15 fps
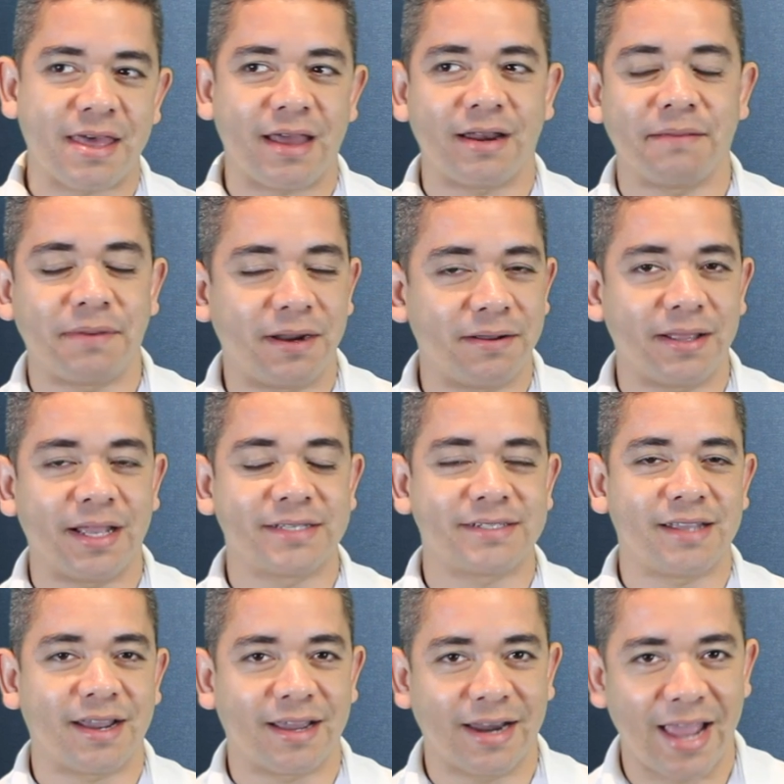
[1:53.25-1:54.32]
that apparently
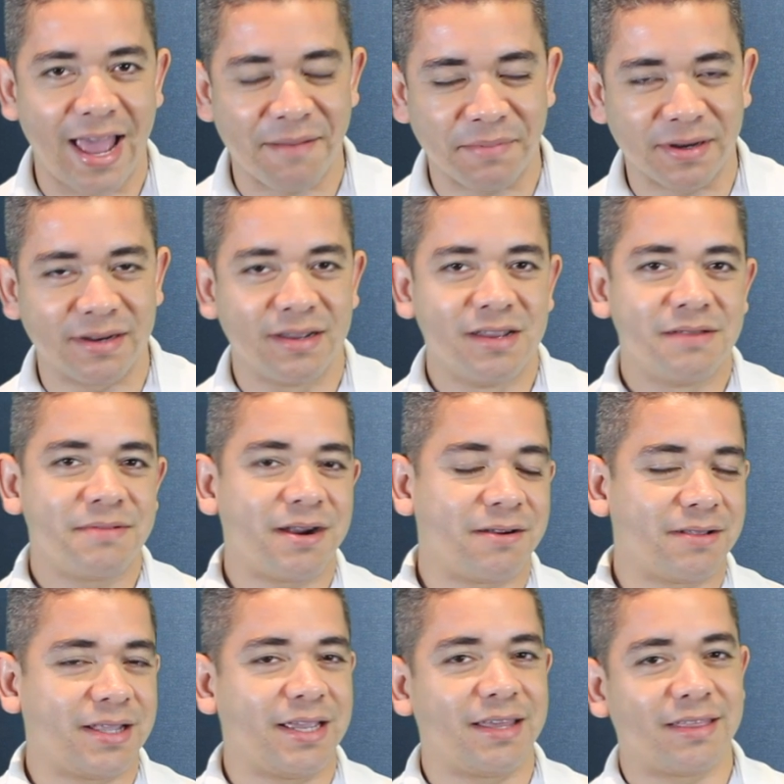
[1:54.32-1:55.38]
it's not going to happen.
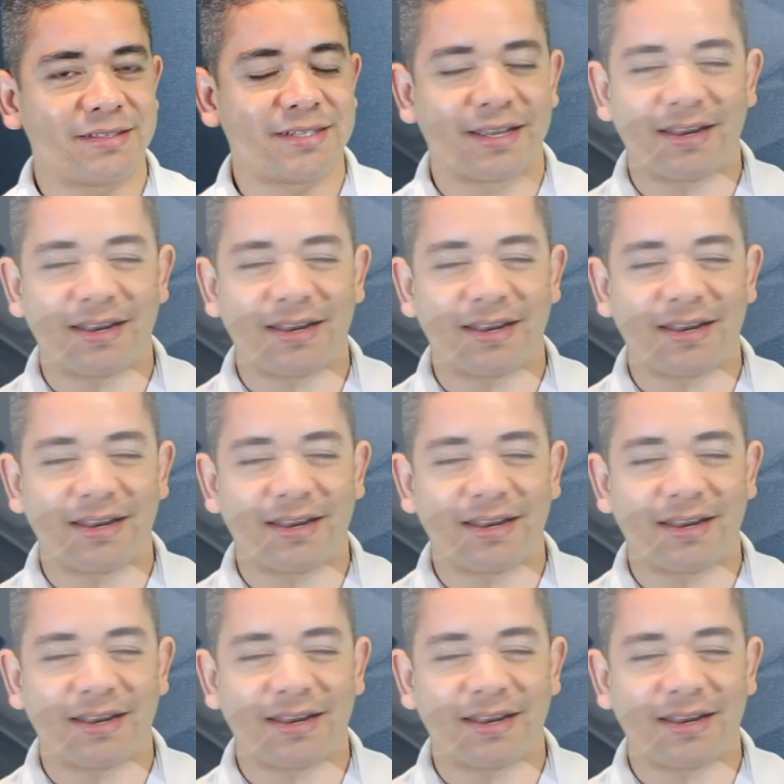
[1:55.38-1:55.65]
Apparently, the